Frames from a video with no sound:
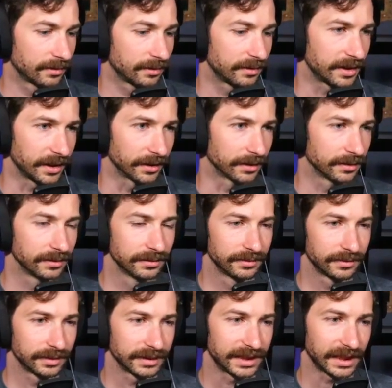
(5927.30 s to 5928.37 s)
Deal.
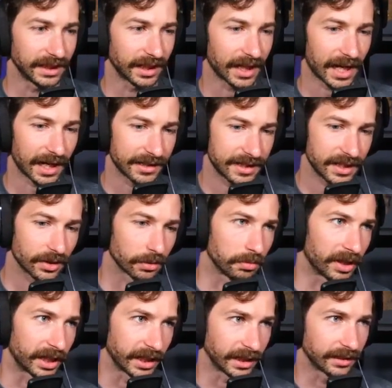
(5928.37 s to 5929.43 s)
D you got a deal,
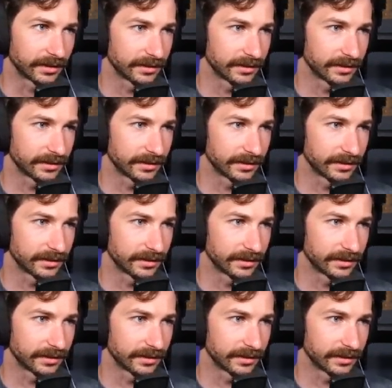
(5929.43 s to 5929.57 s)
buddy.